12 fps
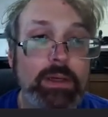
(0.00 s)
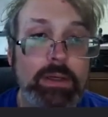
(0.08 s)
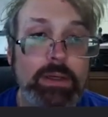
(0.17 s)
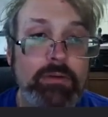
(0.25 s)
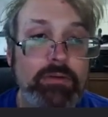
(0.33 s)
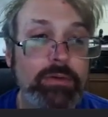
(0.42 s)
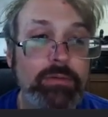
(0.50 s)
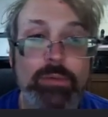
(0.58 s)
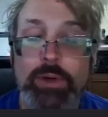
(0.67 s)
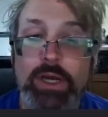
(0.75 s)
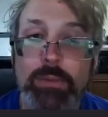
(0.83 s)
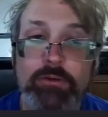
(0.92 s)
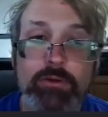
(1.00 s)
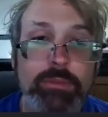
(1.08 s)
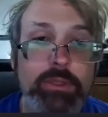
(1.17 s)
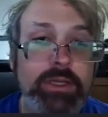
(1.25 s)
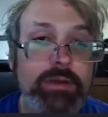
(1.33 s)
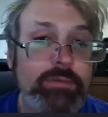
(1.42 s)
It's the rename is
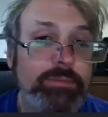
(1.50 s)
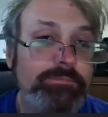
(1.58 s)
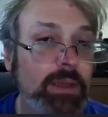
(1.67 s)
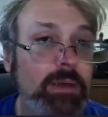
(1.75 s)
complete, and